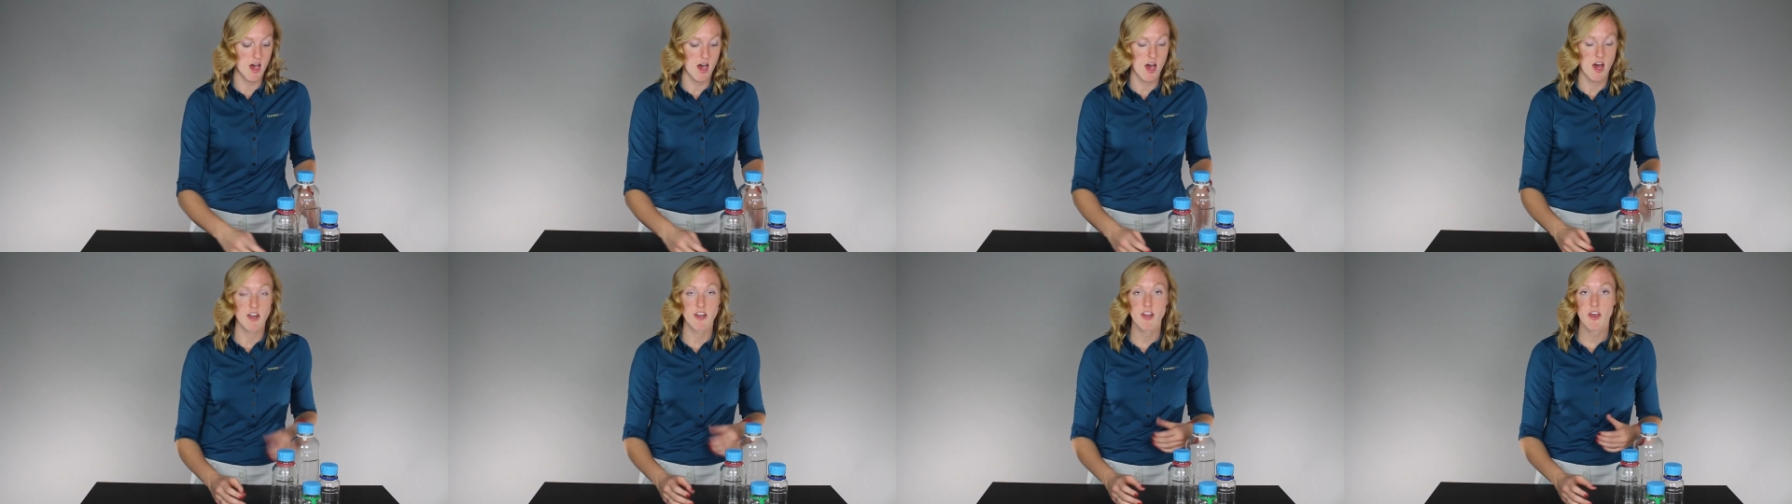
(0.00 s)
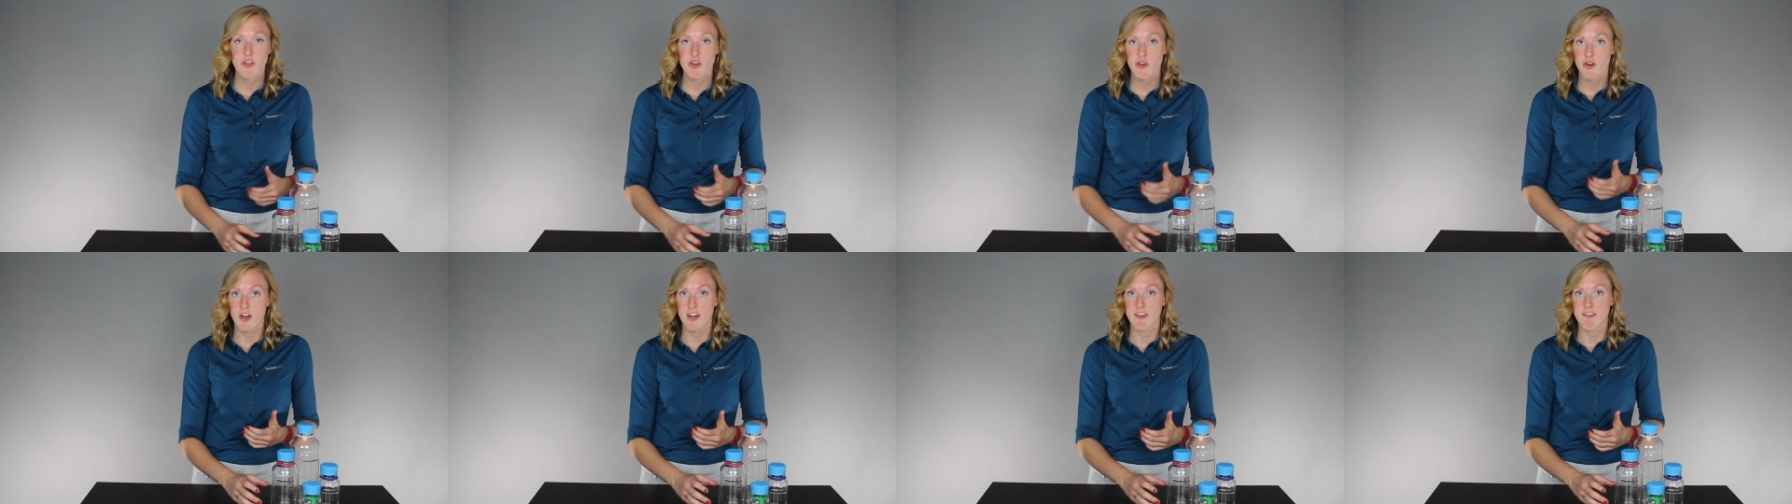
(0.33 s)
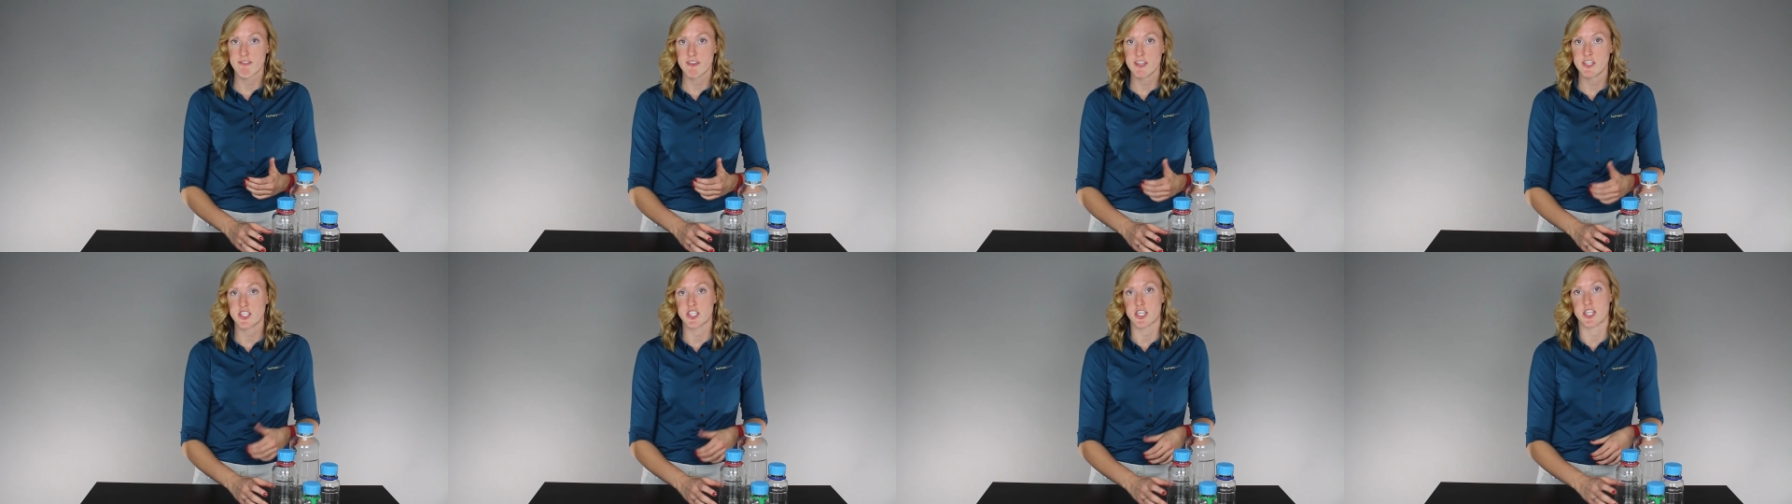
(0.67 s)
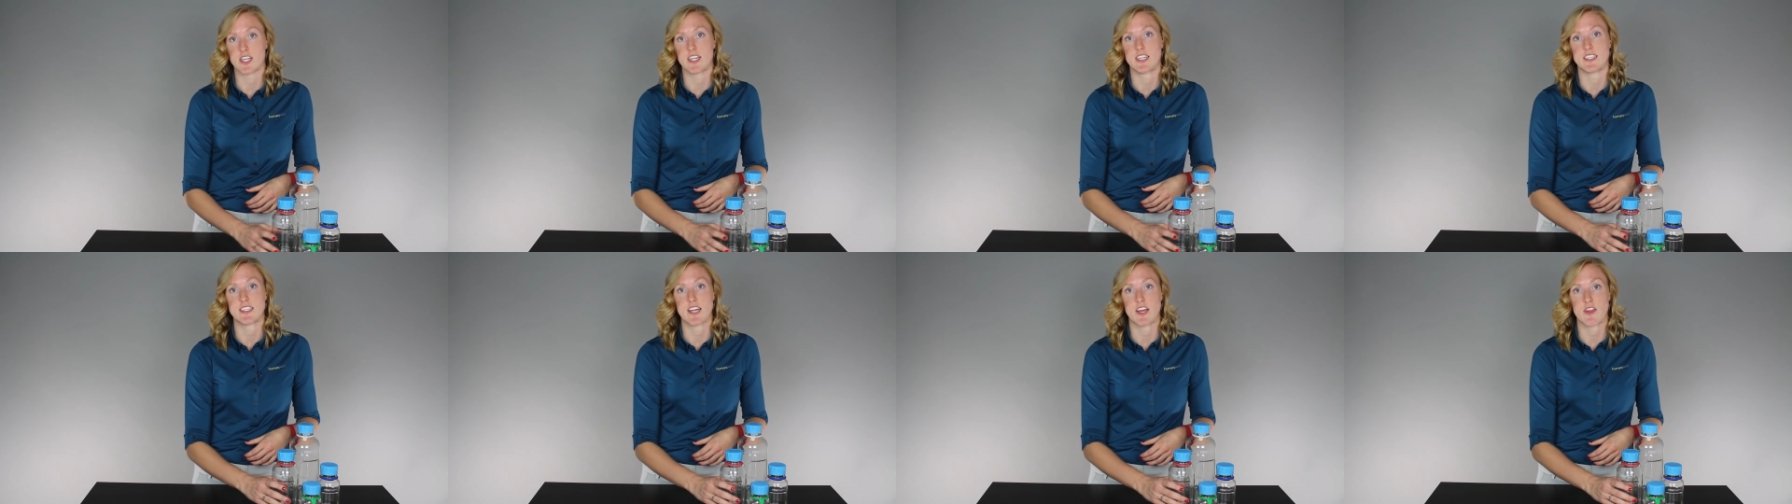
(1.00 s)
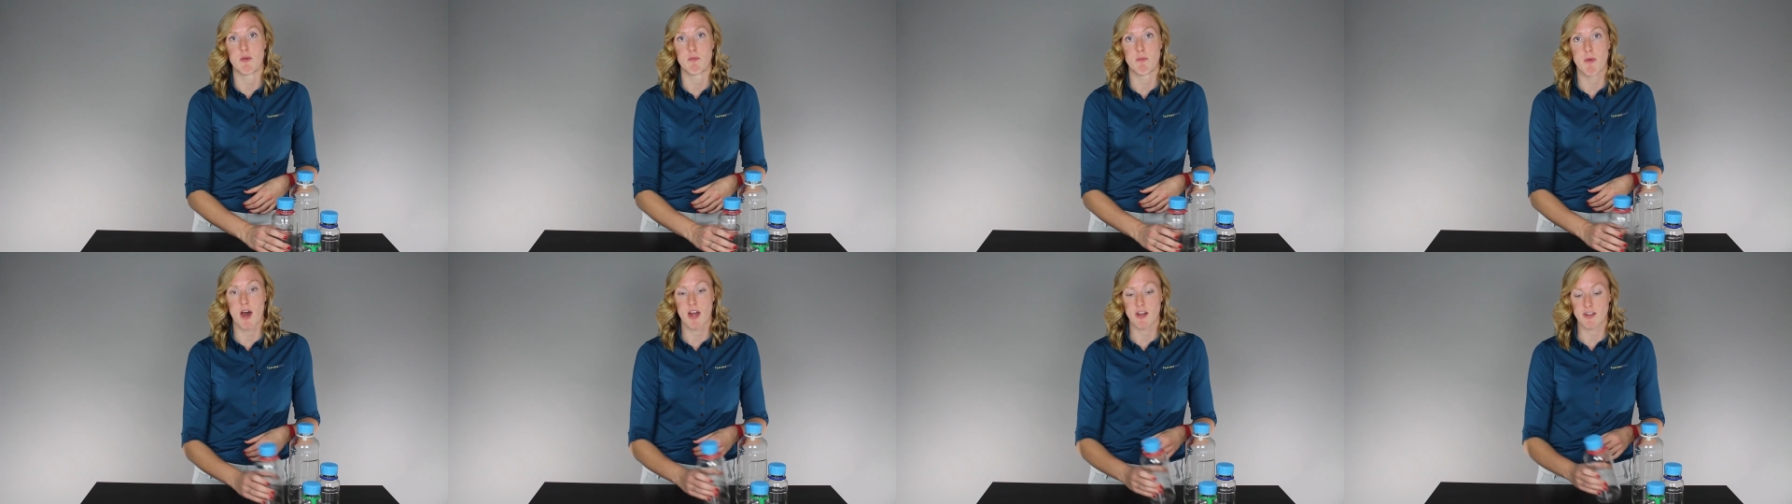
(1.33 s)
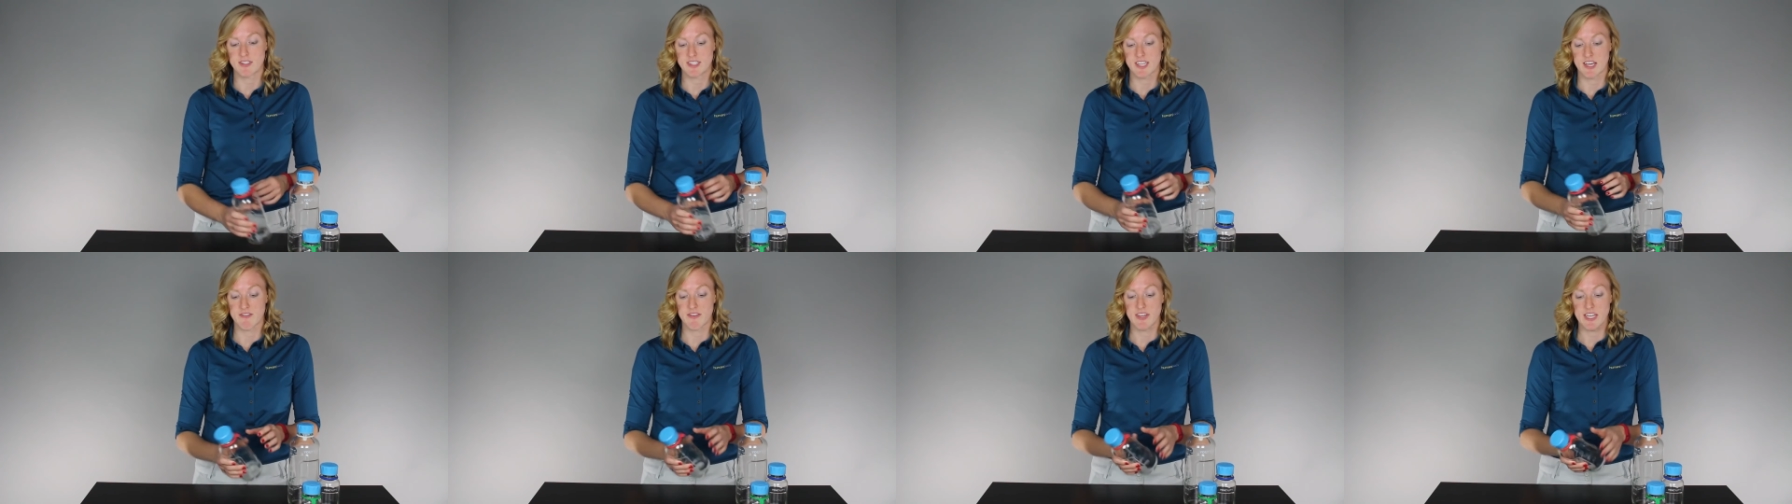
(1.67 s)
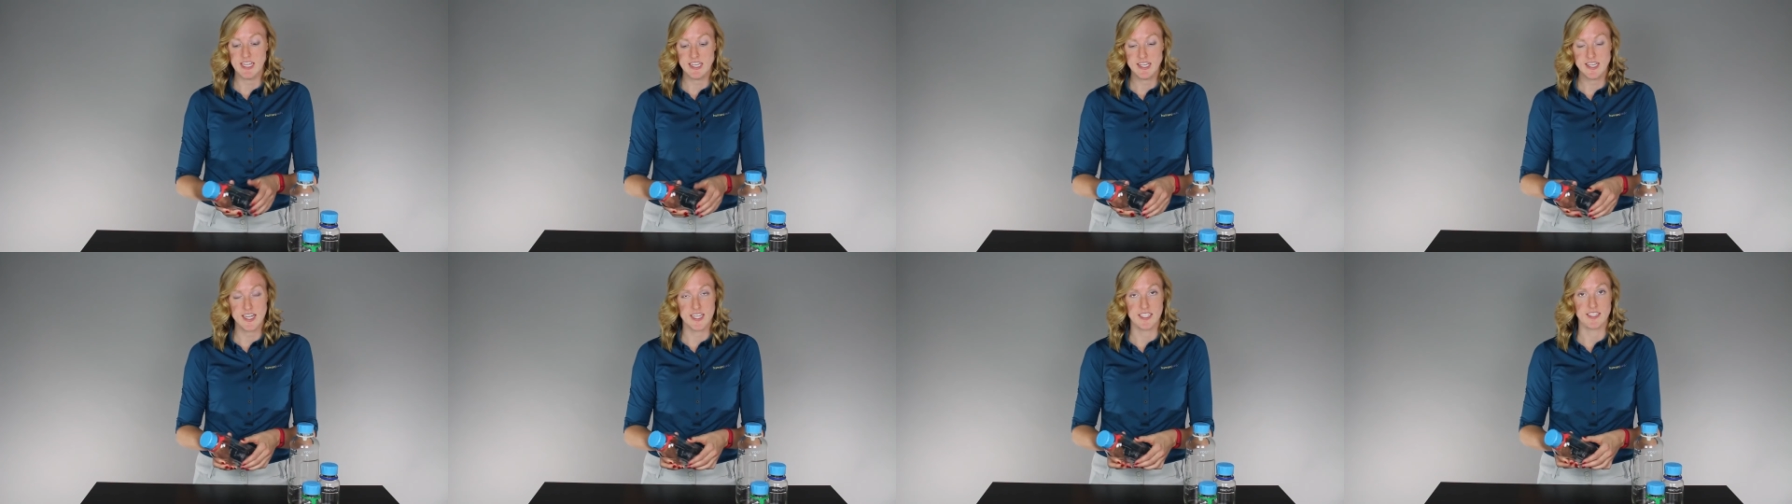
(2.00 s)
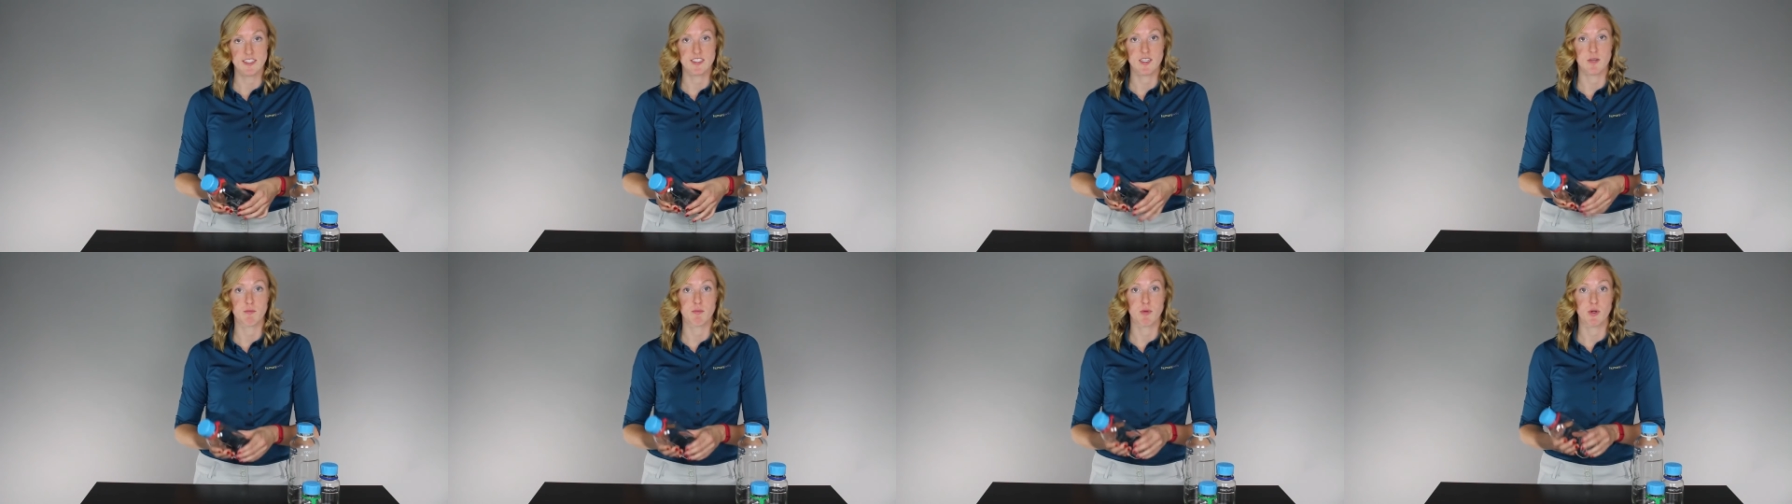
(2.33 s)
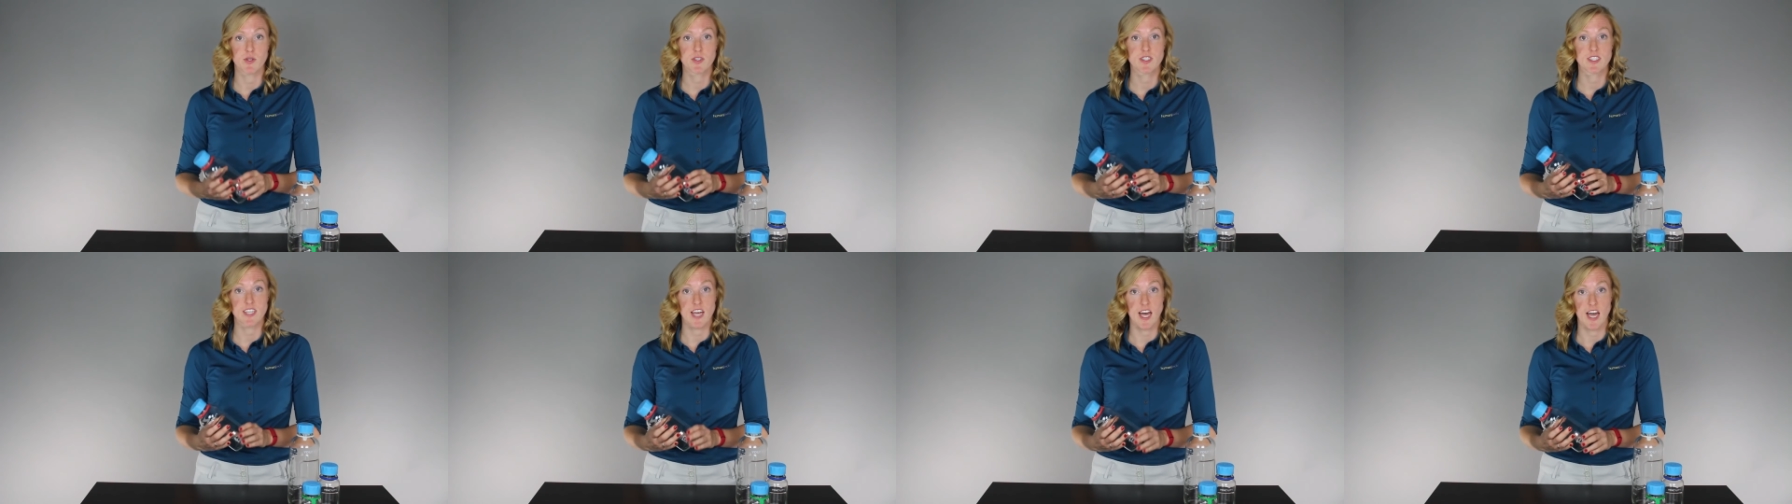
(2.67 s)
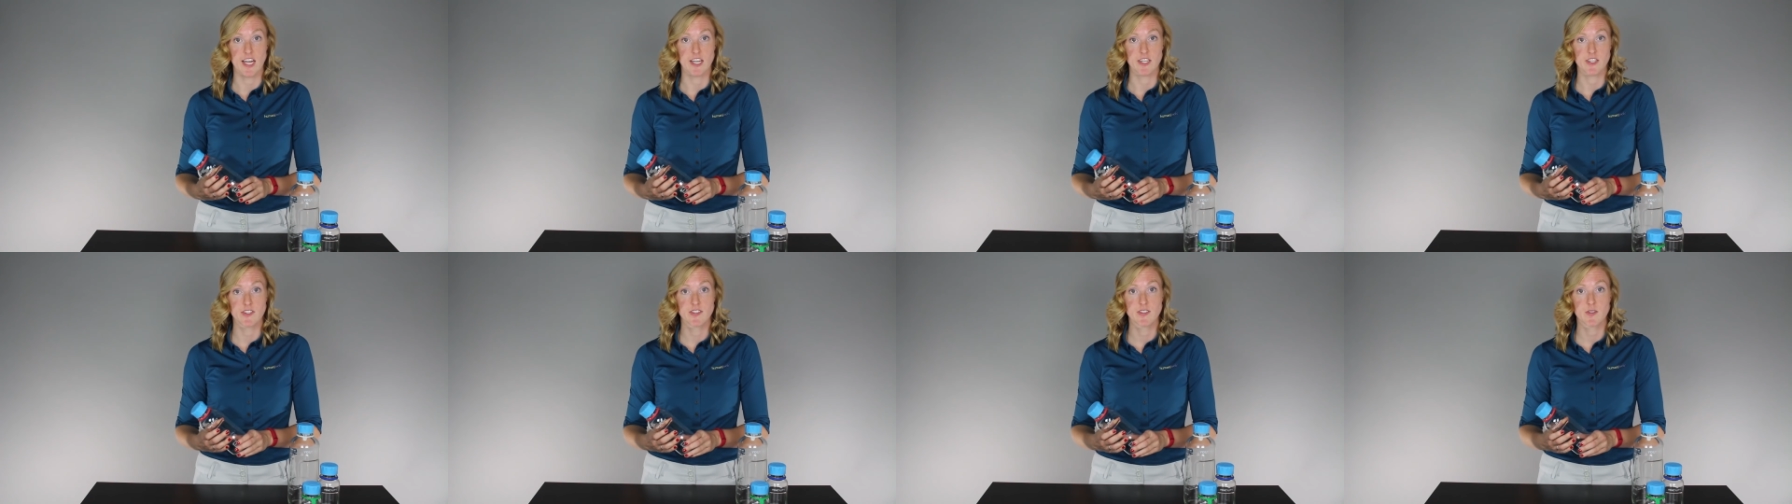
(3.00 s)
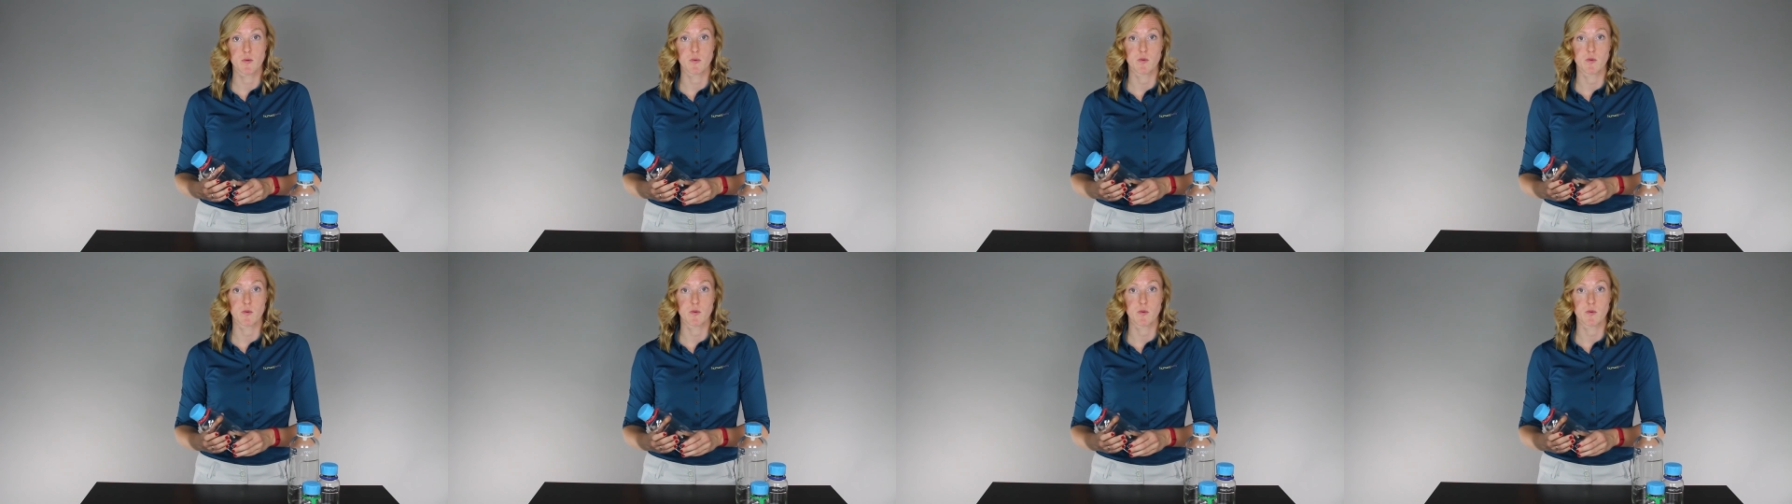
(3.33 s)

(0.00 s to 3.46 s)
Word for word: Another great feature is that the bottles have indents on both sides,